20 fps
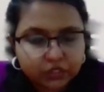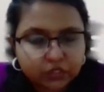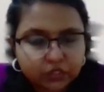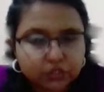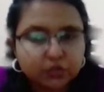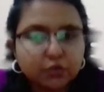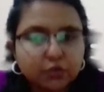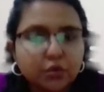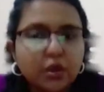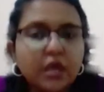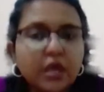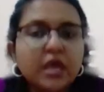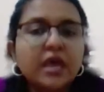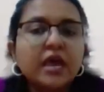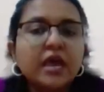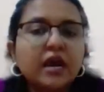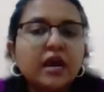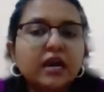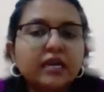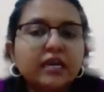So,
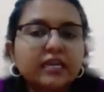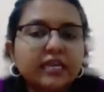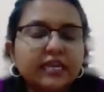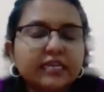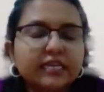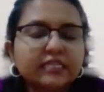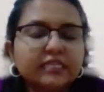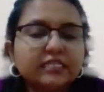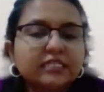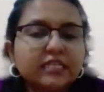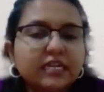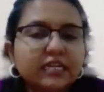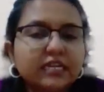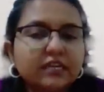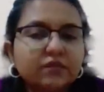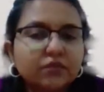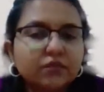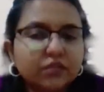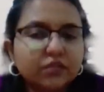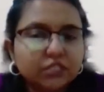a case
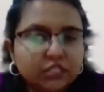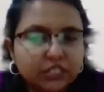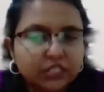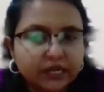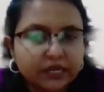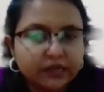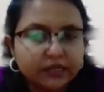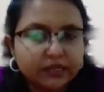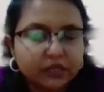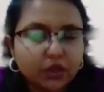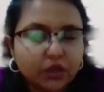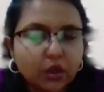study was done